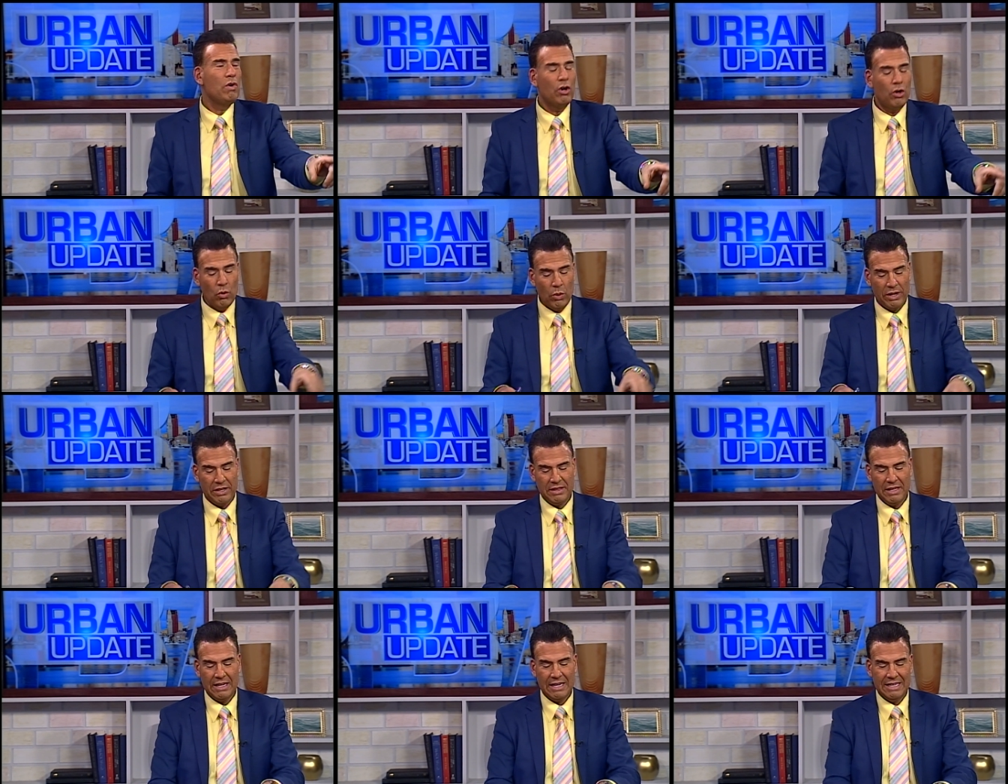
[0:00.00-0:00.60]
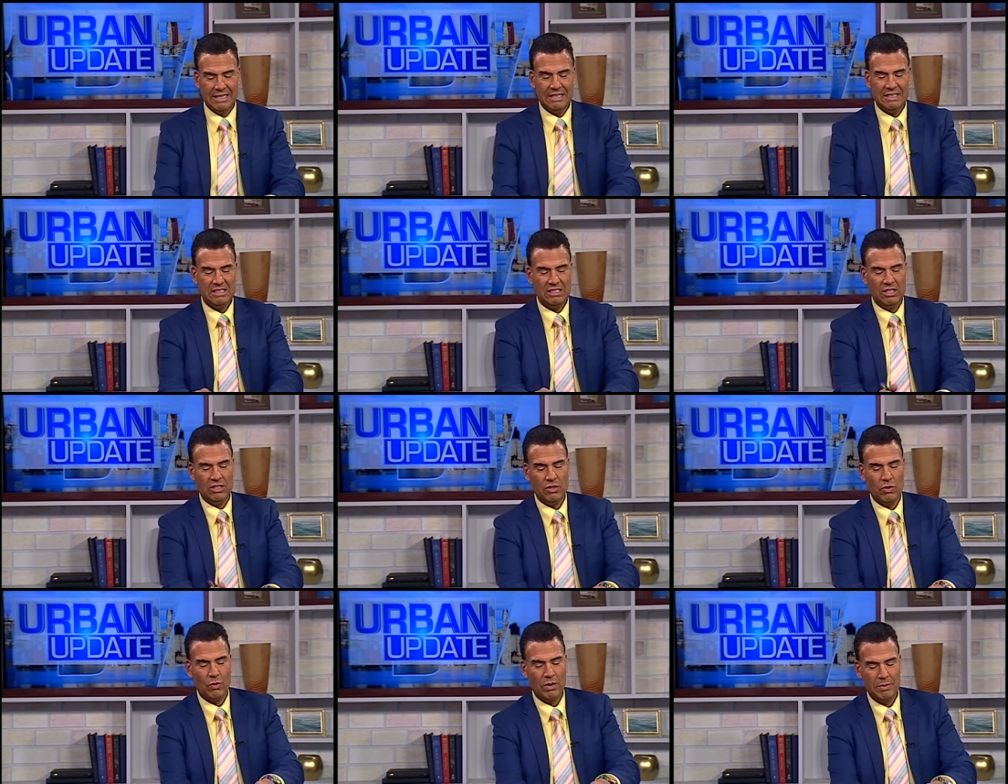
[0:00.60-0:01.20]
quick thing, I did see on
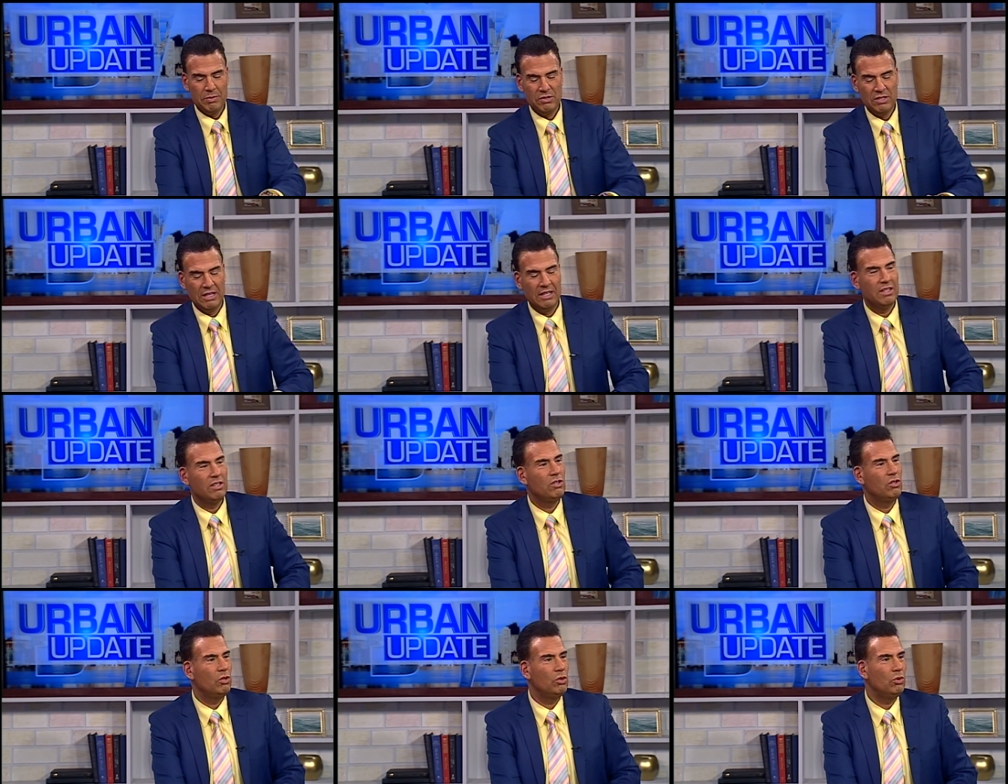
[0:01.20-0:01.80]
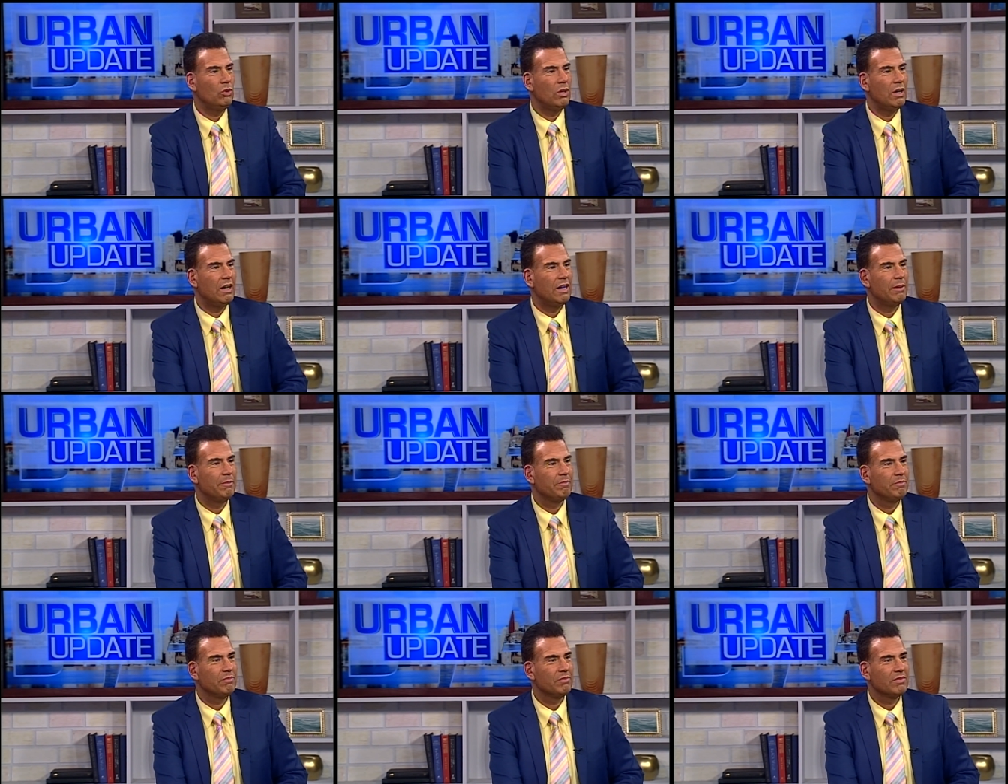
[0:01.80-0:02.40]
your website,
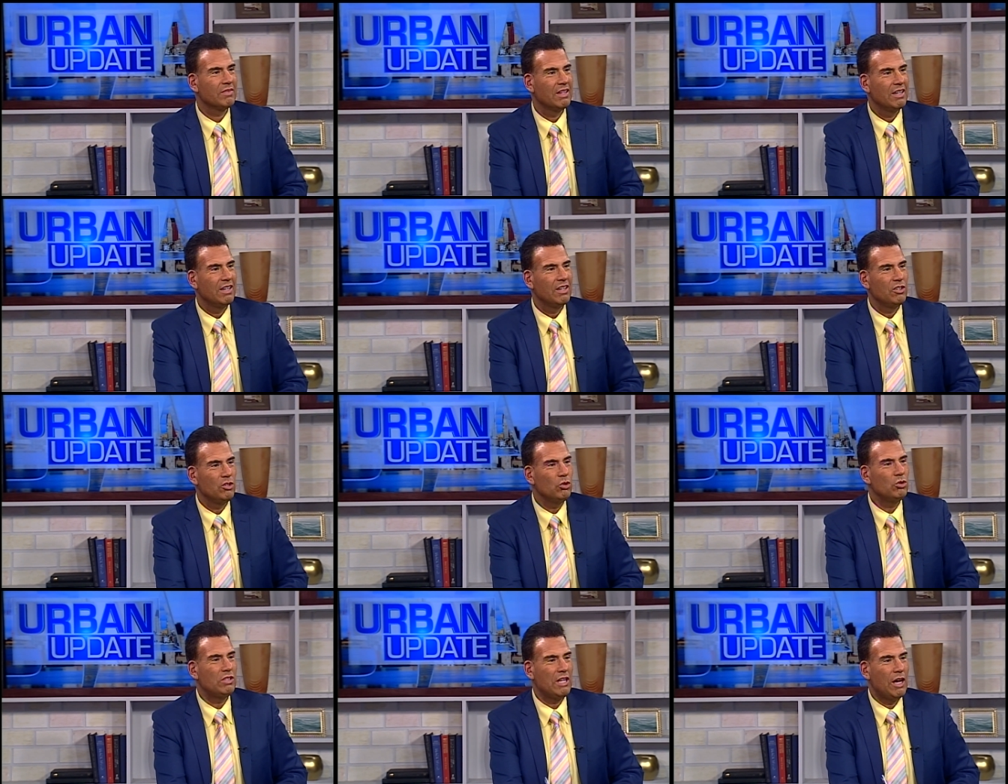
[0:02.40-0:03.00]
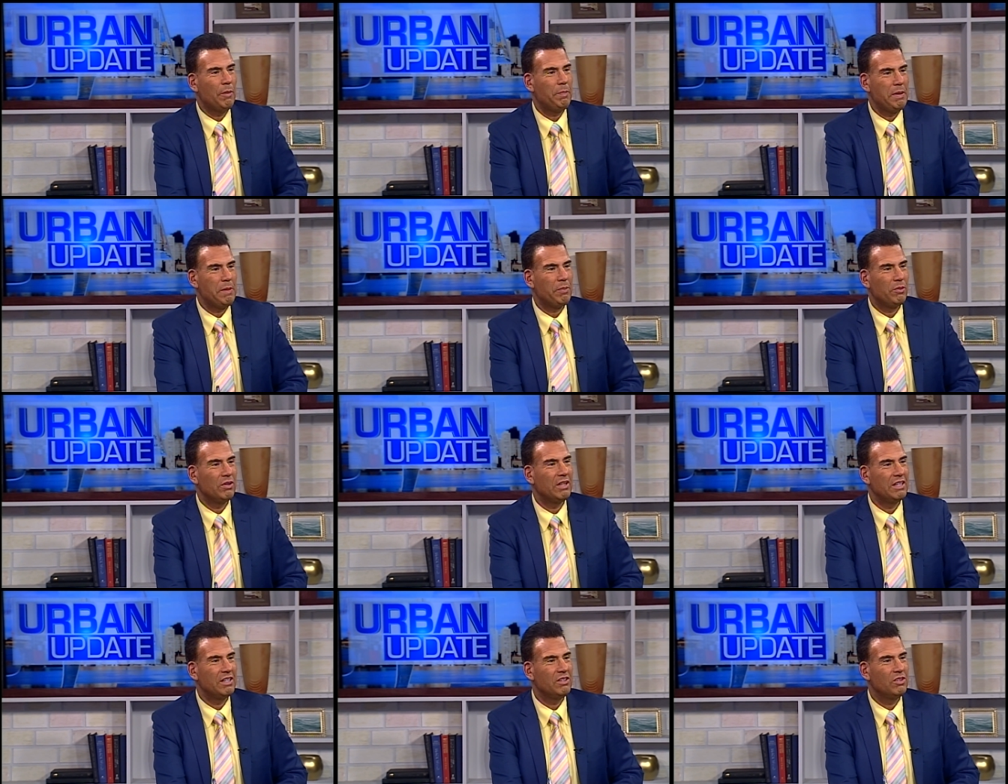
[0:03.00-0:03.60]
you tell people
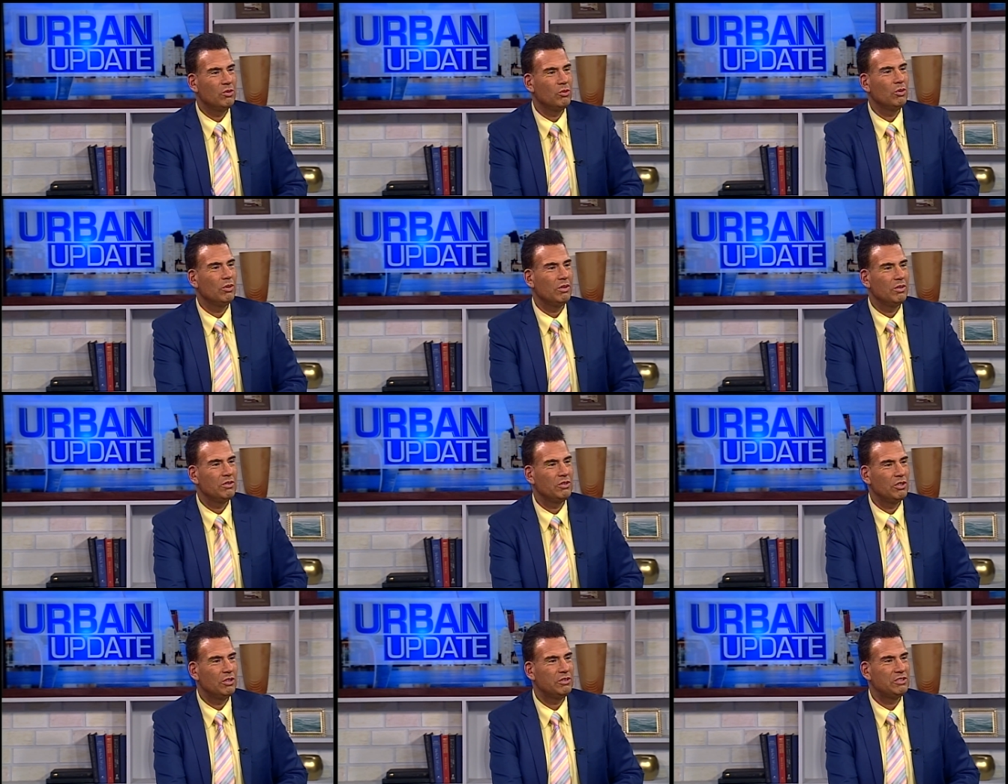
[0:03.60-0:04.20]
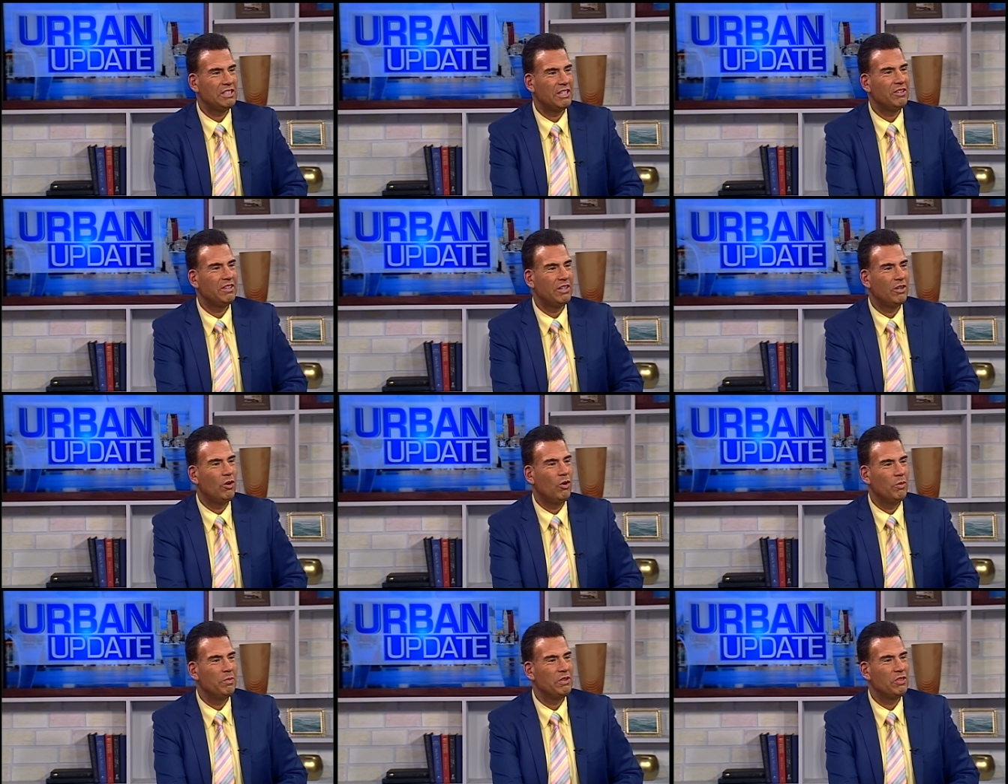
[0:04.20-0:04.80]
that you'll sell their
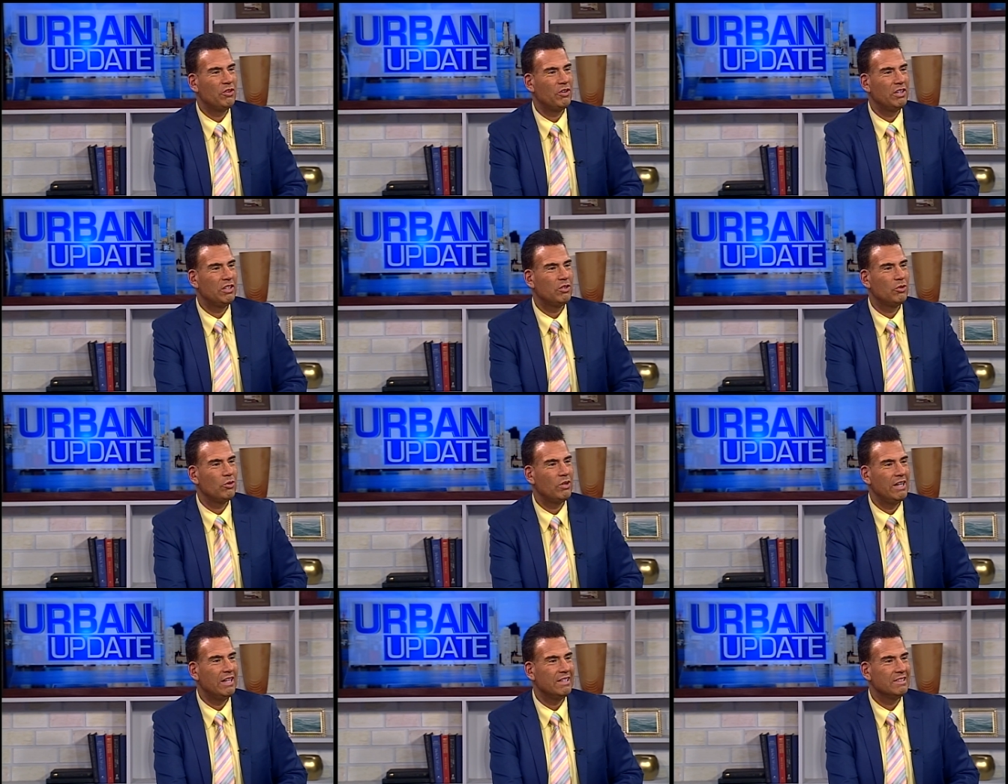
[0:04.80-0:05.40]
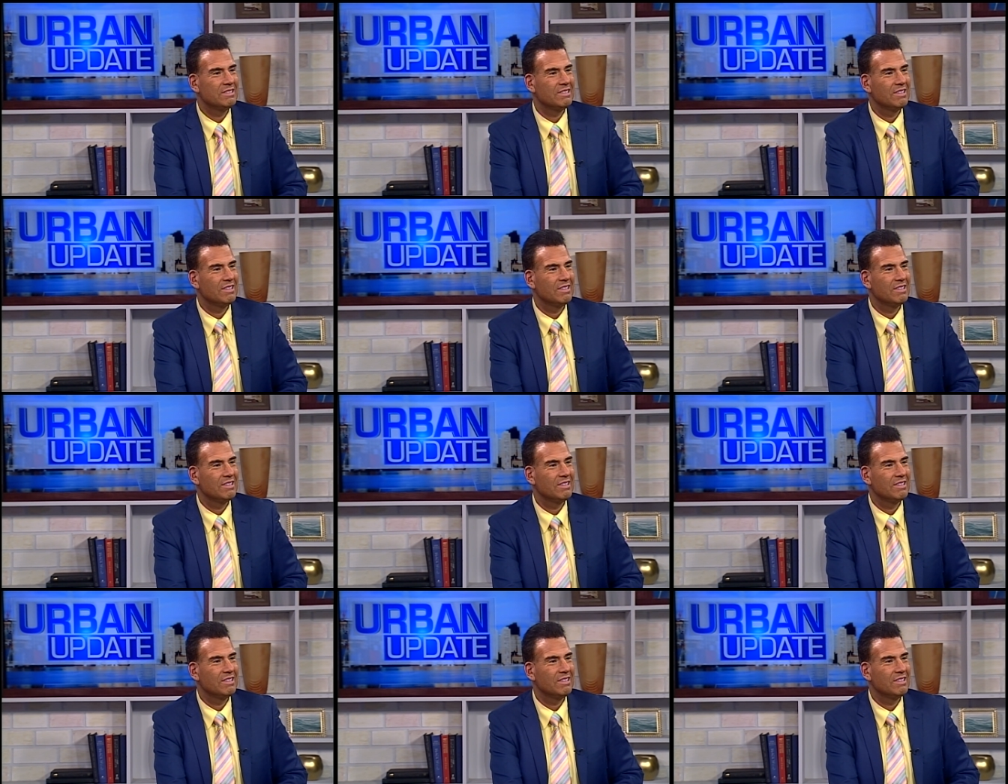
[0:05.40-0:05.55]
home in 32 days.